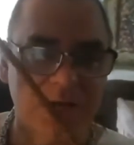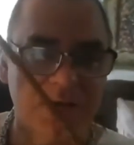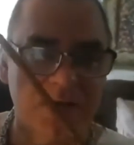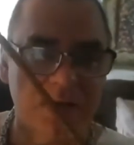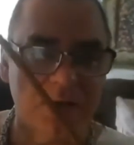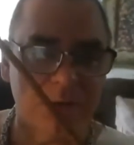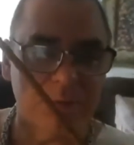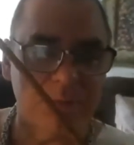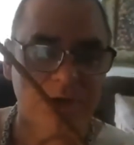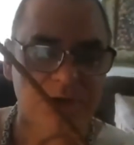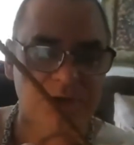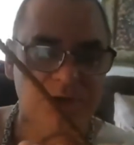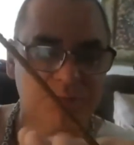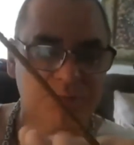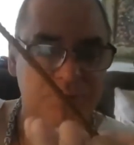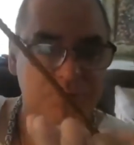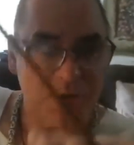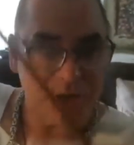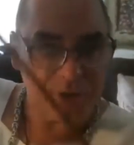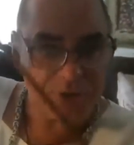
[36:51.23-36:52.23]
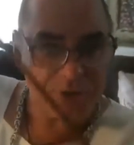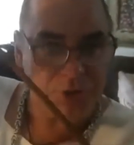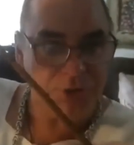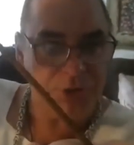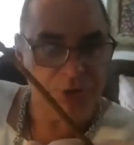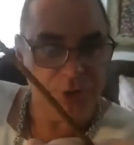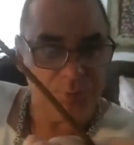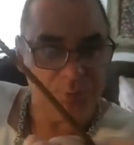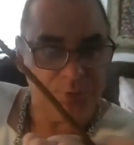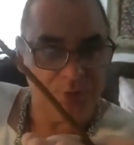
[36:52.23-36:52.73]
much pressure
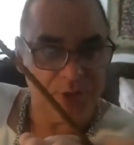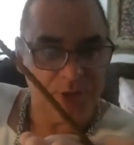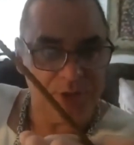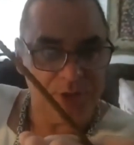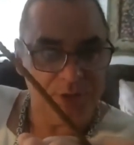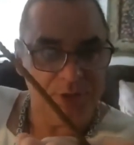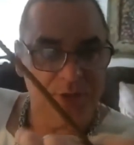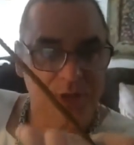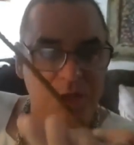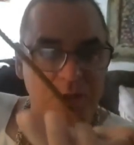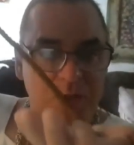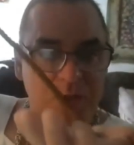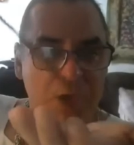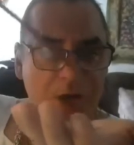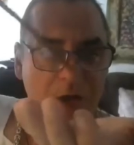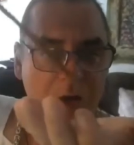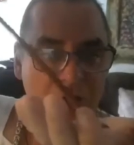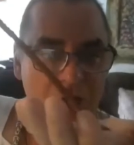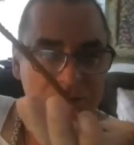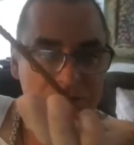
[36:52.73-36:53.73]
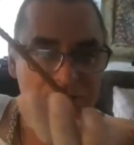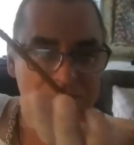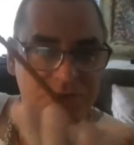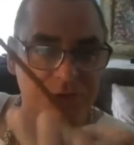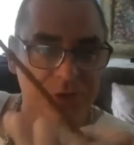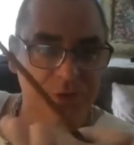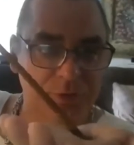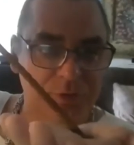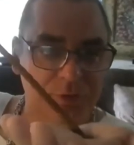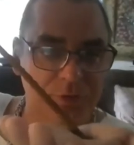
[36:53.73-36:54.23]
you put
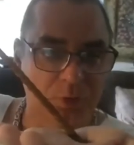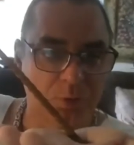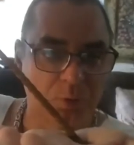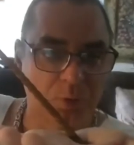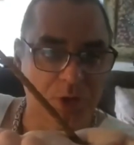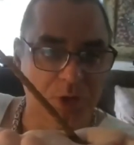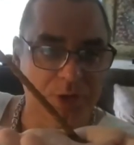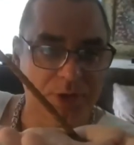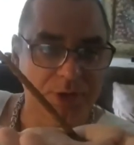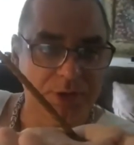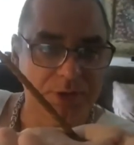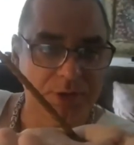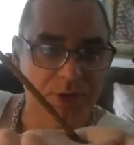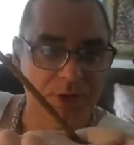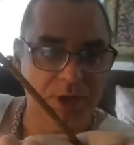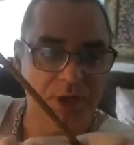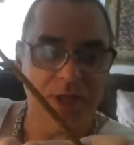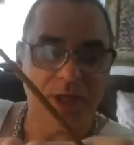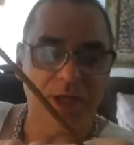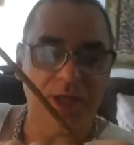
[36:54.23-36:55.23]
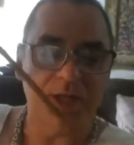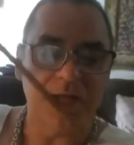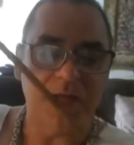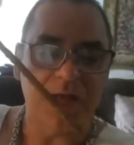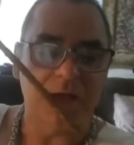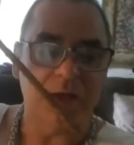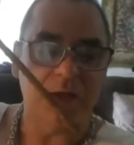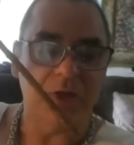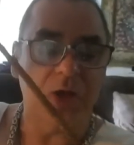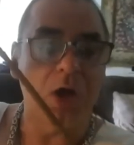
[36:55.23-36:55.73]
onto the wood and
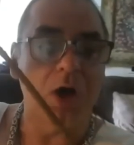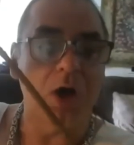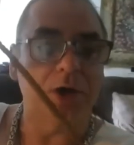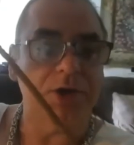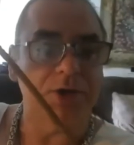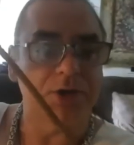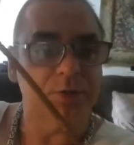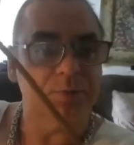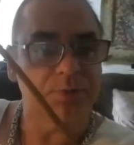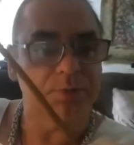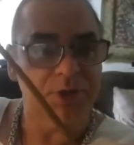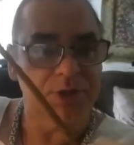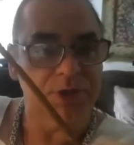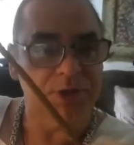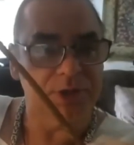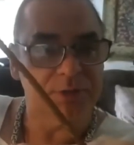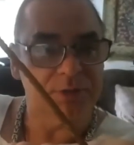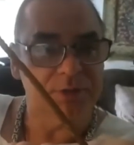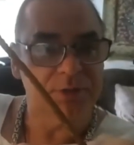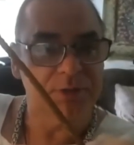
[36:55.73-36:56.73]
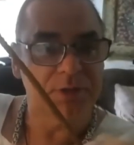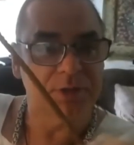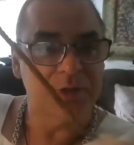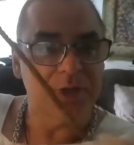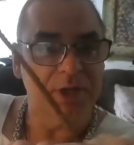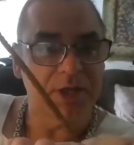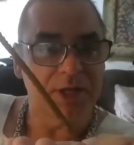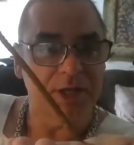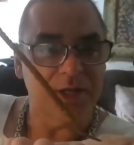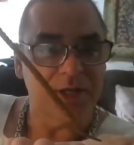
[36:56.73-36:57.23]
how long you put it.
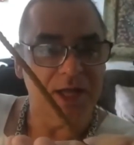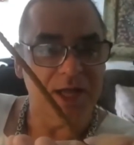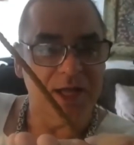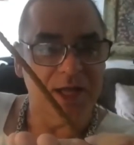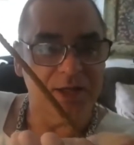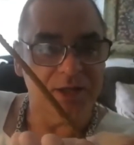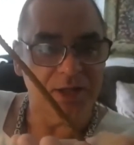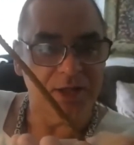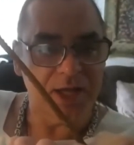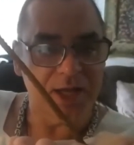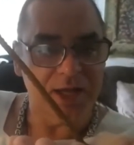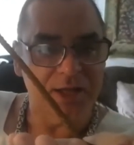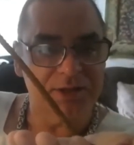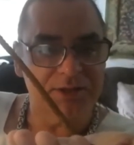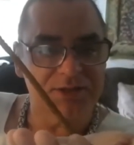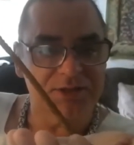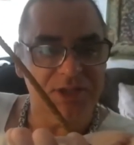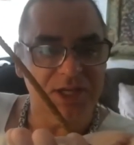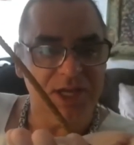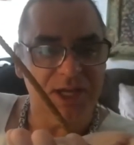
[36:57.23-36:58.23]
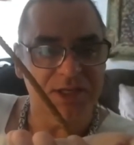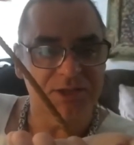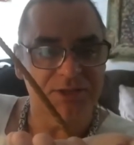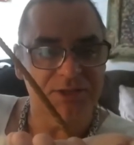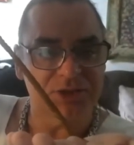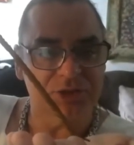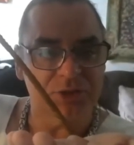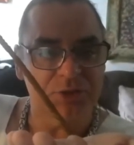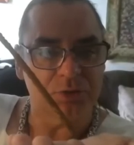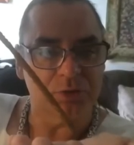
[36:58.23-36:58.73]
And as
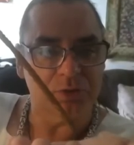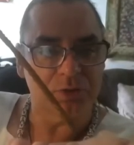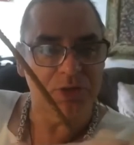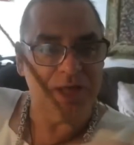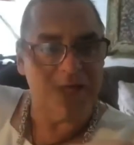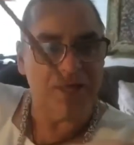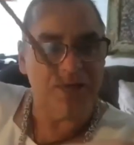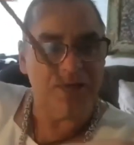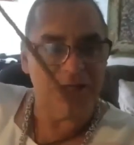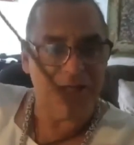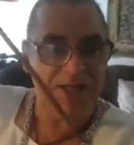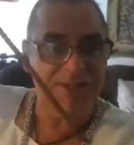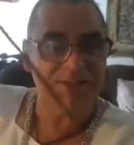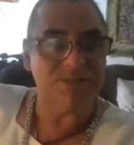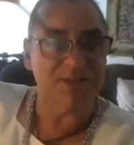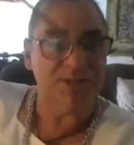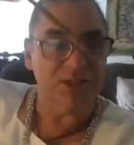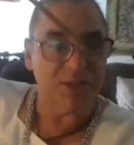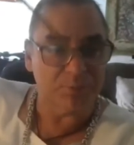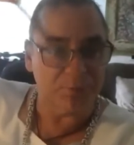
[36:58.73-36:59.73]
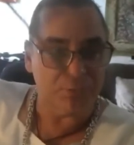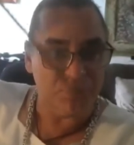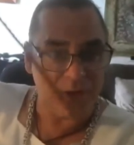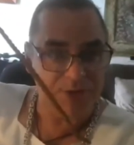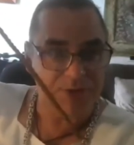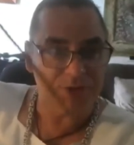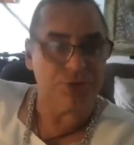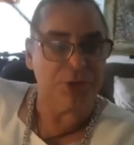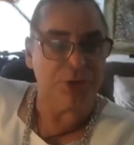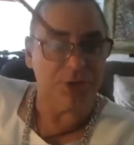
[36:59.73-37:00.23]
you lessen the
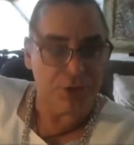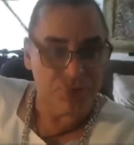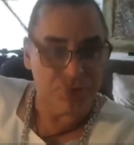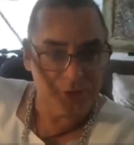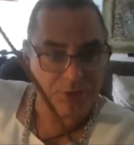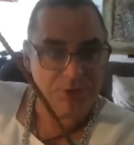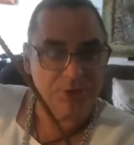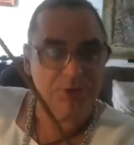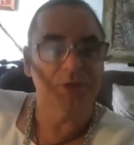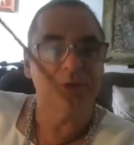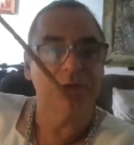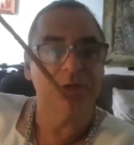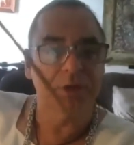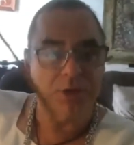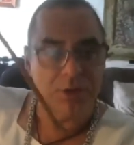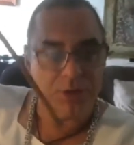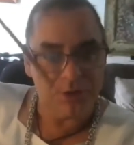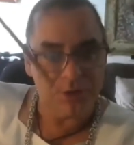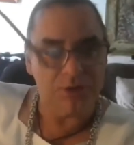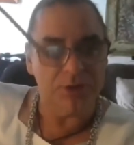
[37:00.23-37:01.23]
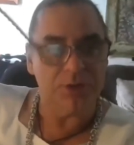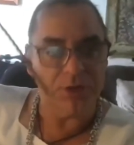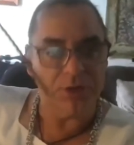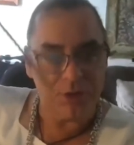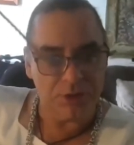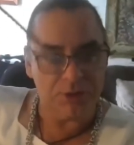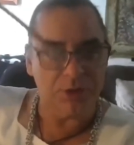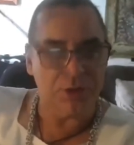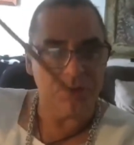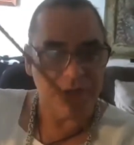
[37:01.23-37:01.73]
pressure,
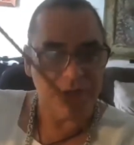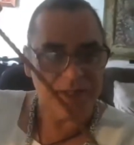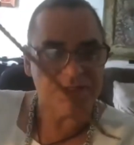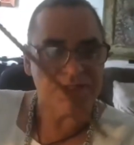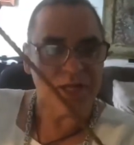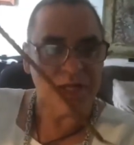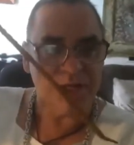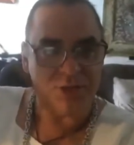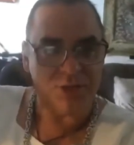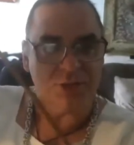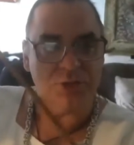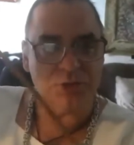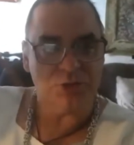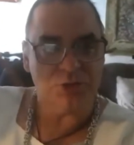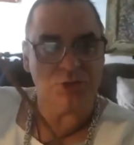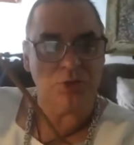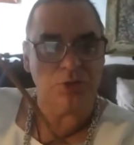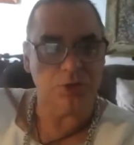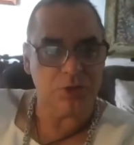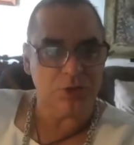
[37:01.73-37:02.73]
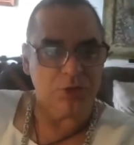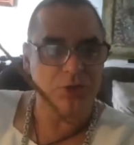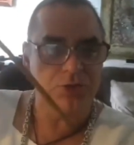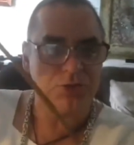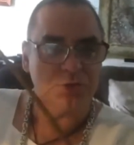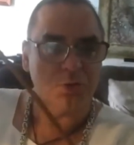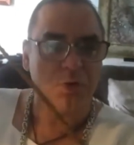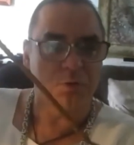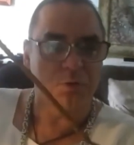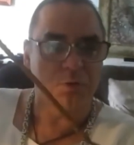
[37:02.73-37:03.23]
that's how you can
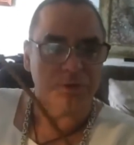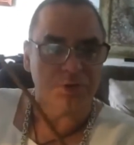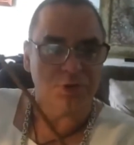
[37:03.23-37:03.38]
control for the